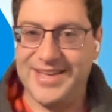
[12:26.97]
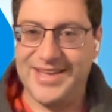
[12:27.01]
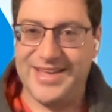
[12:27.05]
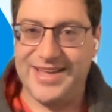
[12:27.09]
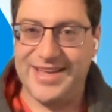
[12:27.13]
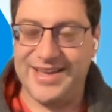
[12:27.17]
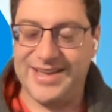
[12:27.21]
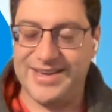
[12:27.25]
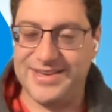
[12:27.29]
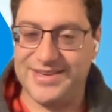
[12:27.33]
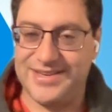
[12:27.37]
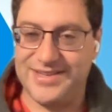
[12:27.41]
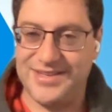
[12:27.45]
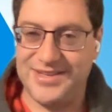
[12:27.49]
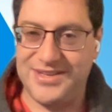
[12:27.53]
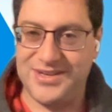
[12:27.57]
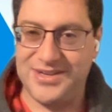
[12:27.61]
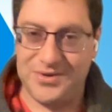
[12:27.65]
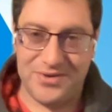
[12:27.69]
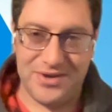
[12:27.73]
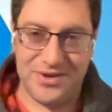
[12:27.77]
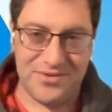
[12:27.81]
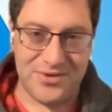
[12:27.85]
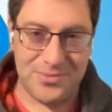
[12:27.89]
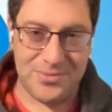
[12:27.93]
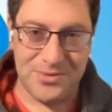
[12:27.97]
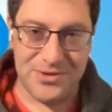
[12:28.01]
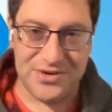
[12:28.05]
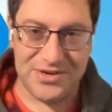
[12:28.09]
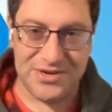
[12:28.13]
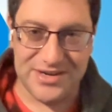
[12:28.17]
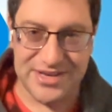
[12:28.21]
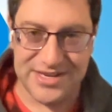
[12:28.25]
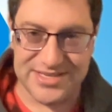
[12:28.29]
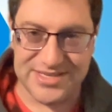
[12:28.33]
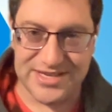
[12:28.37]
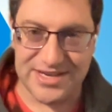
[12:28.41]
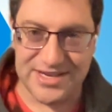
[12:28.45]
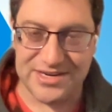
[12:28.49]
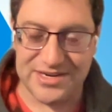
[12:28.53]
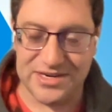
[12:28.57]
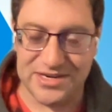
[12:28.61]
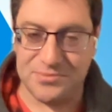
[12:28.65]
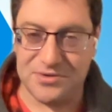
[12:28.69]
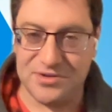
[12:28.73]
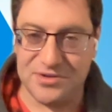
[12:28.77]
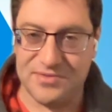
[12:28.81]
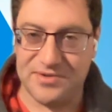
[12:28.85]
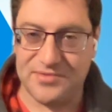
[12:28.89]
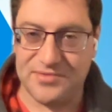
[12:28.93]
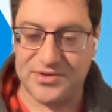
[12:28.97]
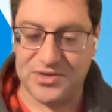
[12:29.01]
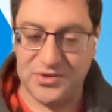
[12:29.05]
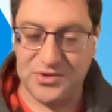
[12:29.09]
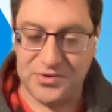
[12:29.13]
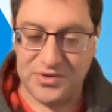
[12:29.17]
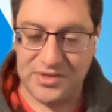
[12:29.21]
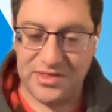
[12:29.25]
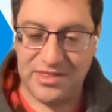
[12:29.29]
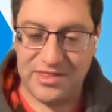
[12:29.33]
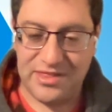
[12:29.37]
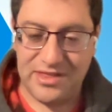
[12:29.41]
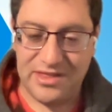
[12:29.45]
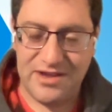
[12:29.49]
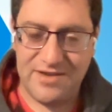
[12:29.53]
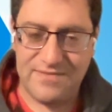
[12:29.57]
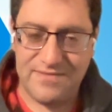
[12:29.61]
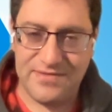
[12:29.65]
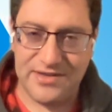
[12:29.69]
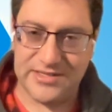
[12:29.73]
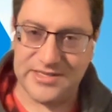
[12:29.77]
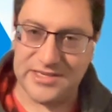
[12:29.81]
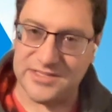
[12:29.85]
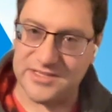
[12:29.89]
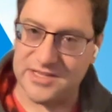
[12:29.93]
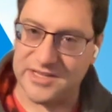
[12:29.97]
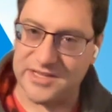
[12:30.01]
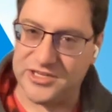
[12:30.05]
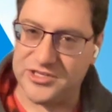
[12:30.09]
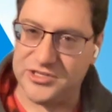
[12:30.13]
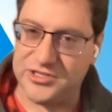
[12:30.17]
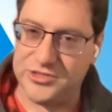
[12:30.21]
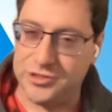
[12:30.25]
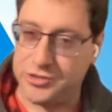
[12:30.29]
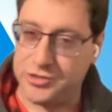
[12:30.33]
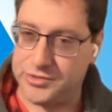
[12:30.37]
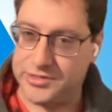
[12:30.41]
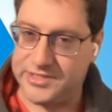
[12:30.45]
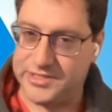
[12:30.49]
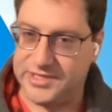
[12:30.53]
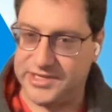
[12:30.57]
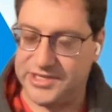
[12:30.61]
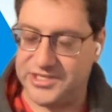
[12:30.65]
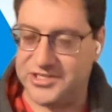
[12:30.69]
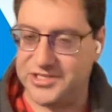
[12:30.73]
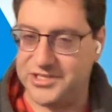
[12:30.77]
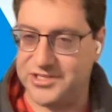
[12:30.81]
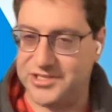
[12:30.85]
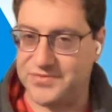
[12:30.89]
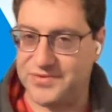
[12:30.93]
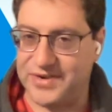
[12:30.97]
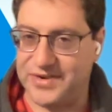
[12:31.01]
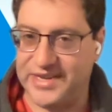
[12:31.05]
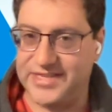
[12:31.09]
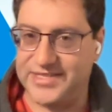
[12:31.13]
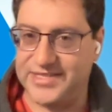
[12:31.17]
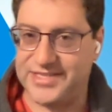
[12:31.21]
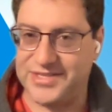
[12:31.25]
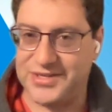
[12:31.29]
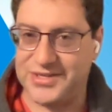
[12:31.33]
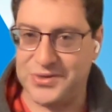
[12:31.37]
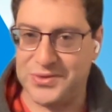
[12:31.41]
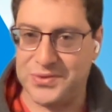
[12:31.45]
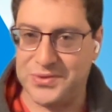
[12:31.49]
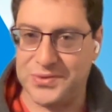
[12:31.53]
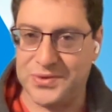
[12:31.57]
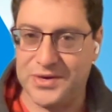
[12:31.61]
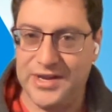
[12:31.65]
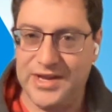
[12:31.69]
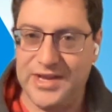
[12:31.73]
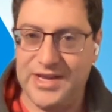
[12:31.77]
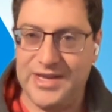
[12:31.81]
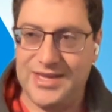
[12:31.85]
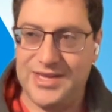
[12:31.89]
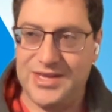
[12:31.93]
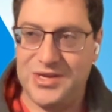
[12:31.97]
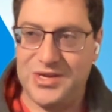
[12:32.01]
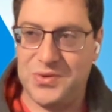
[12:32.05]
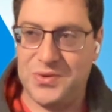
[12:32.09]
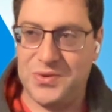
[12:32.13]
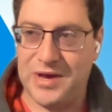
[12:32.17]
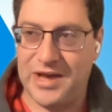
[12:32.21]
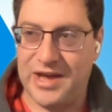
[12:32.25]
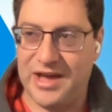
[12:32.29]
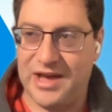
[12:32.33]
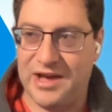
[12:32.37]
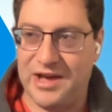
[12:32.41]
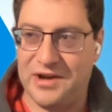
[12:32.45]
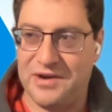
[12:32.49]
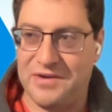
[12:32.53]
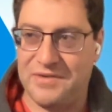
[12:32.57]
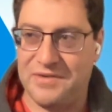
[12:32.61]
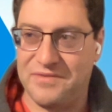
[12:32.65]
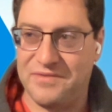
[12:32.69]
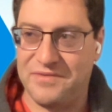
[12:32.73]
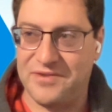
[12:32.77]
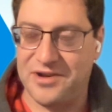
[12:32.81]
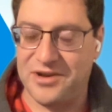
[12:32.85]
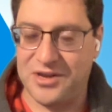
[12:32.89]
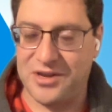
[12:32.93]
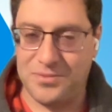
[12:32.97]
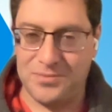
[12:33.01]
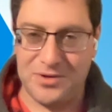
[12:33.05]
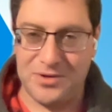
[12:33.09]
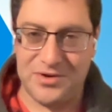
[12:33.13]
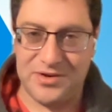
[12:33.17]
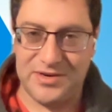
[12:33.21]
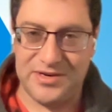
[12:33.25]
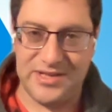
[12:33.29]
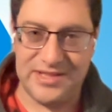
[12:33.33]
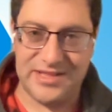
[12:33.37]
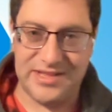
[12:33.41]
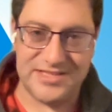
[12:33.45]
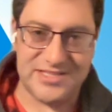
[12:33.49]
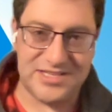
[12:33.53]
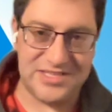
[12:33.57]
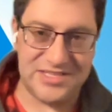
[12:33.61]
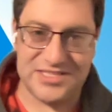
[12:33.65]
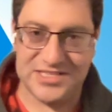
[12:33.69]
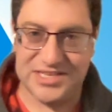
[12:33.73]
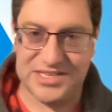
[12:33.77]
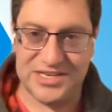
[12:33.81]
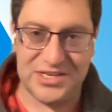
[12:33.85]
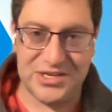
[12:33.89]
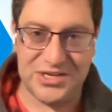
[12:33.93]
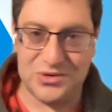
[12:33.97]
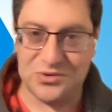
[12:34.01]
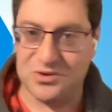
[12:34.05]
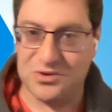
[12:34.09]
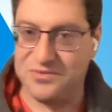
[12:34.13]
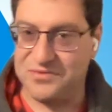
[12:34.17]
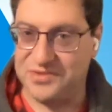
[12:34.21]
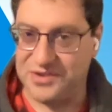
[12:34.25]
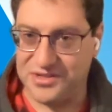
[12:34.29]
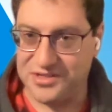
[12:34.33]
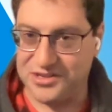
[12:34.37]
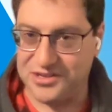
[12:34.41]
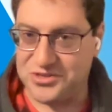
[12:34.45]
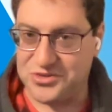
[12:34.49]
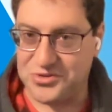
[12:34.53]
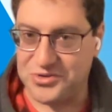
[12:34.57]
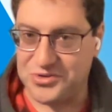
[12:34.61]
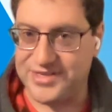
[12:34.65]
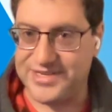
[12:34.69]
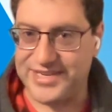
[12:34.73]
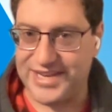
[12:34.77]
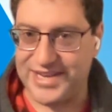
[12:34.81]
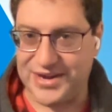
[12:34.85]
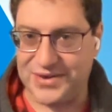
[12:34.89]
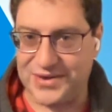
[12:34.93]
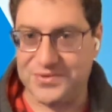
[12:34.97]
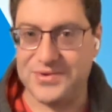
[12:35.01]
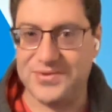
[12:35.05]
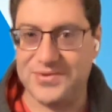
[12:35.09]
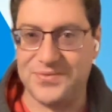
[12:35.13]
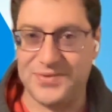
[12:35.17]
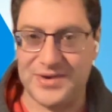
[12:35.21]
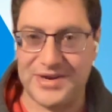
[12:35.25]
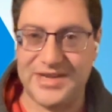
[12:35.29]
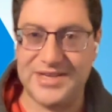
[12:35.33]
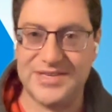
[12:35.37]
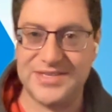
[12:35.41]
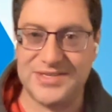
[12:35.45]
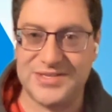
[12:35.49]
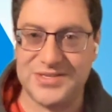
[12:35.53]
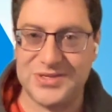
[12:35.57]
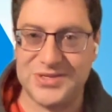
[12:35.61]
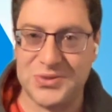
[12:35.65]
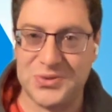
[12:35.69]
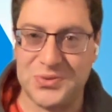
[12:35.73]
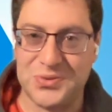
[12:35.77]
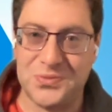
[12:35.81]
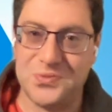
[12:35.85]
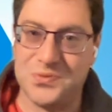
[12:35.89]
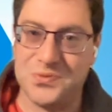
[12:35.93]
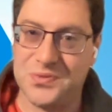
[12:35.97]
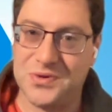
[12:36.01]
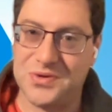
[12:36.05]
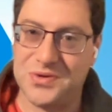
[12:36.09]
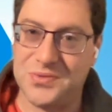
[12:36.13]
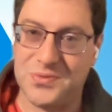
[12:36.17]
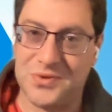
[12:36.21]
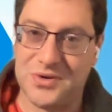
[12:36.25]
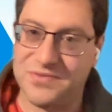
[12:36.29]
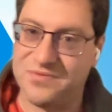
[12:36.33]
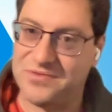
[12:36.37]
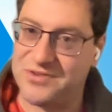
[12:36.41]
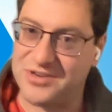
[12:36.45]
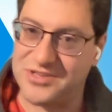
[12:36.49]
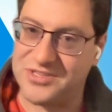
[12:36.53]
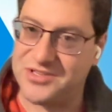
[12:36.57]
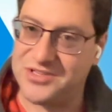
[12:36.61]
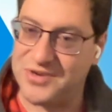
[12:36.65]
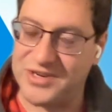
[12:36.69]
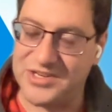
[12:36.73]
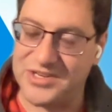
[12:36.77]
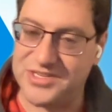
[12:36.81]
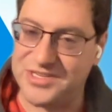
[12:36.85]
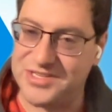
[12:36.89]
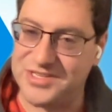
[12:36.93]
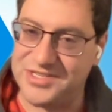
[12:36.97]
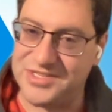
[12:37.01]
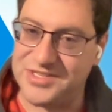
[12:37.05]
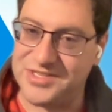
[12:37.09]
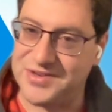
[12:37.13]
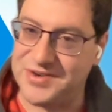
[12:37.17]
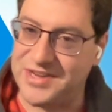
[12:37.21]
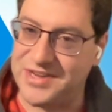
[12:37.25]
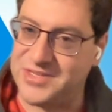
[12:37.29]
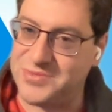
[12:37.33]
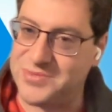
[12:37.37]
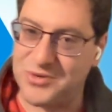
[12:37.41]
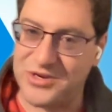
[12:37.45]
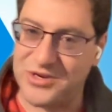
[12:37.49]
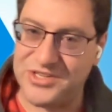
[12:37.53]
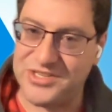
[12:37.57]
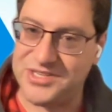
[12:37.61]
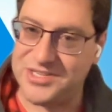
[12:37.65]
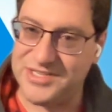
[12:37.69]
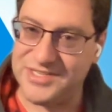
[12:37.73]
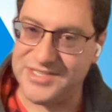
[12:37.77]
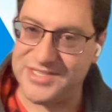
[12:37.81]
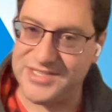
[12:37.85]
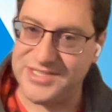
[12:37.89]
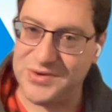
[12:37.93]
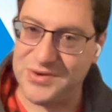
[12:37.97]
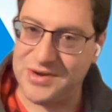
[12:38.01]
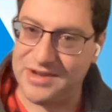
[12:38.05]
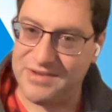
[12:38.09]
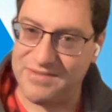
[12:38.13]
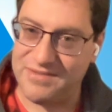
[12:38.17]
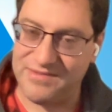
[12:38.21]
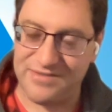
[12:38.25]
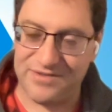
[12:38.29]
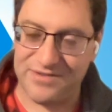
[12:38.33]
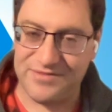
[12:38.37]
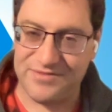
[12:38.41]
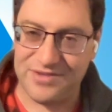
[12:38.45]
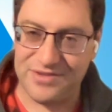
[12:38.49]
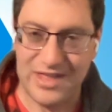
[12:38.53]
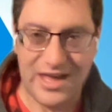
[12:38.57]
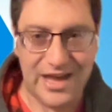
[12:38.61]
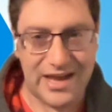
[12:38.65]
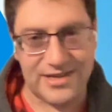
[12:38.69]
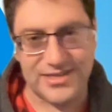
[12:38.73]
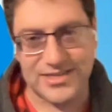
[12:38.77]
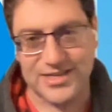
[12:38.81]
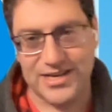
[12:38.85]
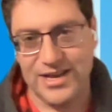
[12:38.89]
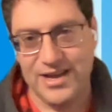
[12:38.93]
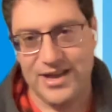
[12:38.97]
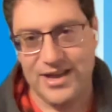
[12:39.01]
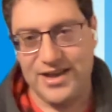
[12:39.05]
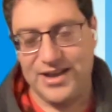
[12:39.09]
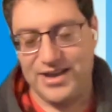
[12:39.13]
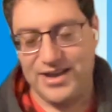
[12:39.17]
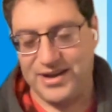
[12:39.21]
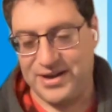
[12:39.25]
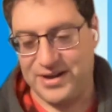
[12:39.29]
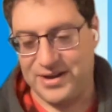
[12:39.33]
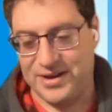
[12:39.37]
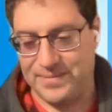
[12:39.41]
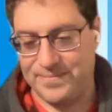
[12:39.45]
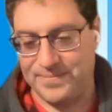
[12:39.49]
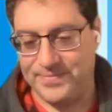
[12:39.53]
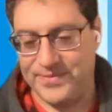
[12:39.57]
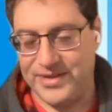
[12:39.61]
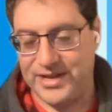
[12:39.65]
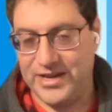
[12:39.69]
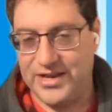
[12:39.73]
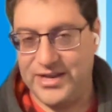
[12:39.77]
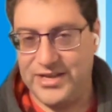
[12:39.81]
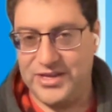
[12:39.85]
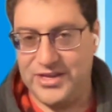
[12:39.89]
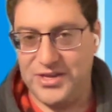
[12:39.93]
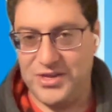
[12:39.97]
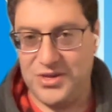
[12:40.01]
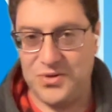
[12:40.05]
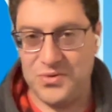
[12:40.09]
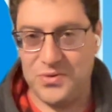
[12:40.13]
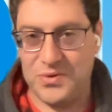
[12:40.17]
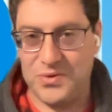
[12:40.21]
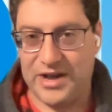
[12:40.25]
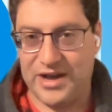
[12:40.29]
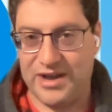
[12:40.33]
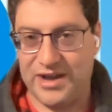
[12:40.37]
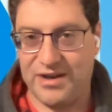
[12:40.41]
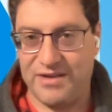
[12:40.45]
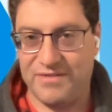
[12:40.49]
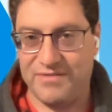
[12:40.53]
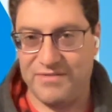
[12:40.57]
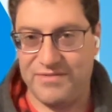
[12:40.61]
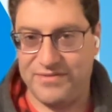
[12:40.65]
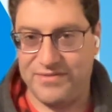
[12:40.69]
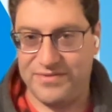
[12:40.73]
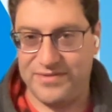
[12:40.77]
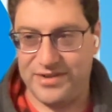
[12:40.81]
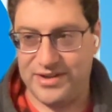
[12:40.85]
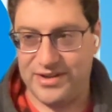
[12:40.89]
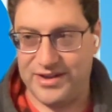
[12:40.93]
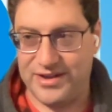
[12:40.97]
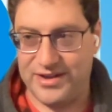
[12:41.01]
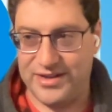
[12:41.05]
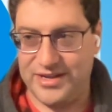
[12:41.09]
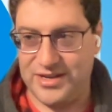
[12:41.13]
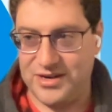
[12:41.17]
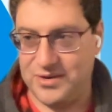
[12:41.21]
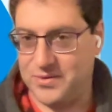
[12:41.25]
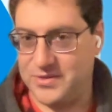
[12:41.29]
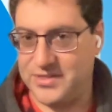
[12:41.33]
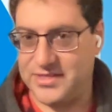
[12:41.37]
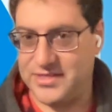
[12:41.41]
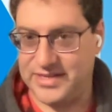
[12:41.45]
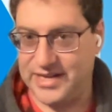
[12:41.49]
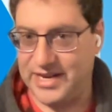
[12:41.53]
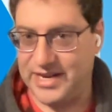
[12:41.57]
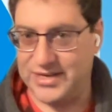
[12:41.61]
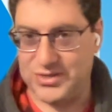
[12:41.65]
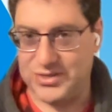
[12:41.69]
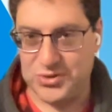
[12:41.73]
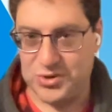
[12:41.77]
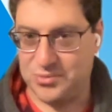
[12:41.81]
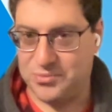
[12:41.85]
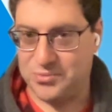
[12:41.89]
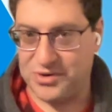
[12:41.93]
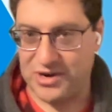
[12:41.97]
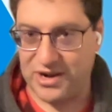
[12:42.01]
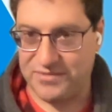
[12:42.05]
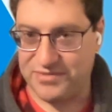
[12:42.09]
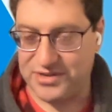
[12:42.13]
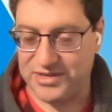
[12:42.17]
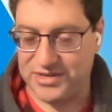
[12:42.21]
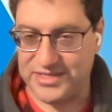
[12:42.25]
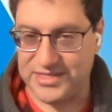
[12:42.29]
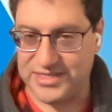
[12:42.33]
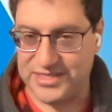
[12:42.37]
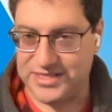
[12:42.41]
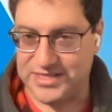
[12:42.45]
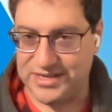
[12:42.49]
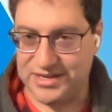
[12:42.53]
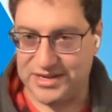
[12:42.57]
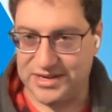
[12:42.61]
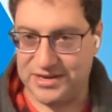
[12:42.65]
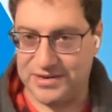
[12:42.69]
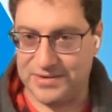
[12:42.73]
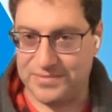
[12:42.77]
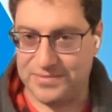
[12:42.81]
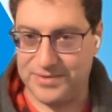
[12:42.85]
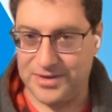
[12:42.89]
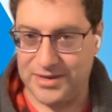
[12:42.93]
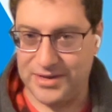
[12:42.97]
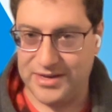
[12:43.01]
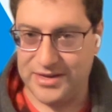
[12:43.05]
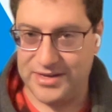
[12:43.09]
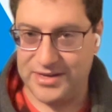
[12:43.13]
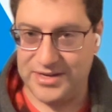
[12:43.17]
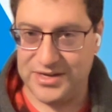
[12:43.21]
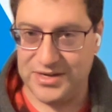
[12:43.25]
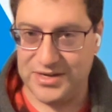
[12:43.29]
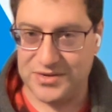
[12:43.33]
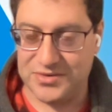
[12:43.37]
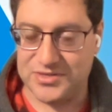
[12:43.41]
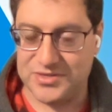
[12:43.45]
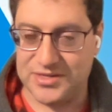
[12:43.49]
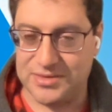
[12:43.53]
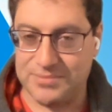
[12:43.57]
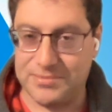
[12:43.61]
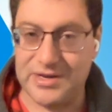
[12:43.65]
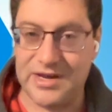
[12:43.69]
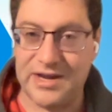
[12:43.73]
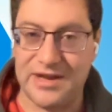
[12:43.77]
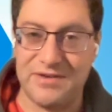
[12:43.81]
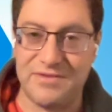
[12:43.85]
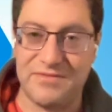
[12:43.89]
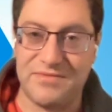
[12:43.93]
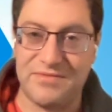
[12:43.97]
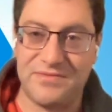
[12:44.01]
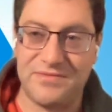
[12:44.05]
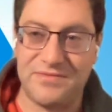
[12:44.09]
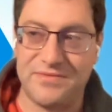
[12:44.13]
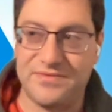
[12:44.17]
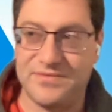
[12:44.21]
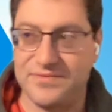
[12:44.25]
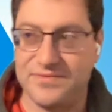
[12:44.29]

and you know we have communities on a number of level you can think of this as like jurisdictions right so you have a community that's a city or a village or a town right so what what frustrations or aspirations do you have for that um you have uh, you know a state or a province uh yeah, you know some kind of